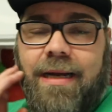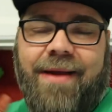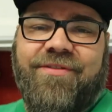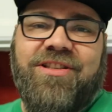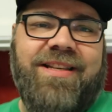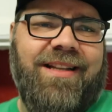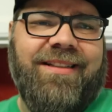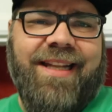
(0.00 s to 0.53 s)

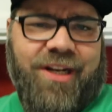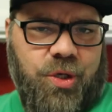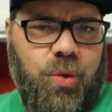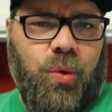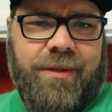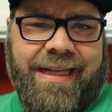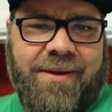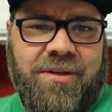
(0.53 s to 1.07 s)
Obviously I'll let it
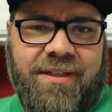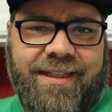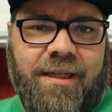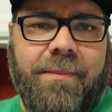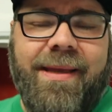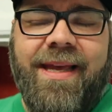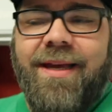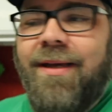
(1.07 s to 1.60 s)
cool down a little
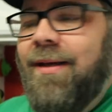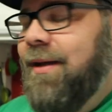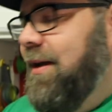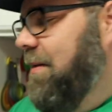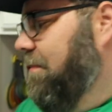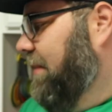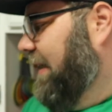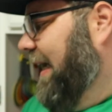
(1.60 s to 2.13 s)
bit,
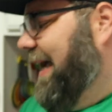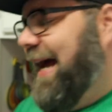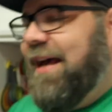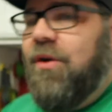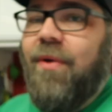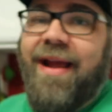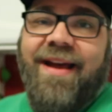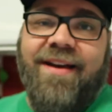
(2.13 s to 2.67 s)
but like I
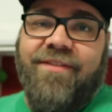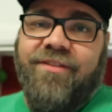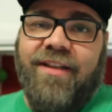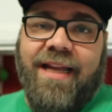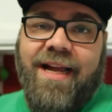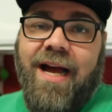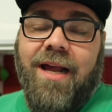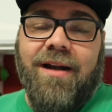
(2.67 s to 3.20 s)
don't have
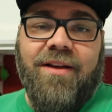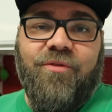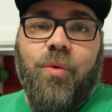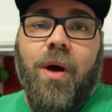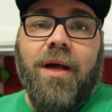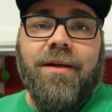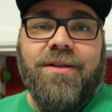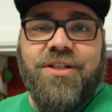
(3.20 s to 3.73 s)
like hot enough
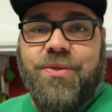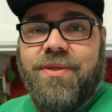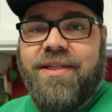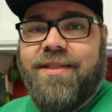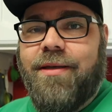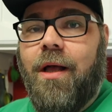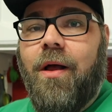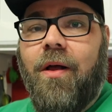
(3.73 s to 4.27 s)
water to
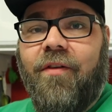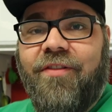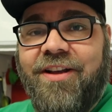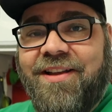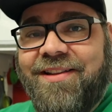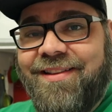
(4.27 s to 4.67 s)
dissolve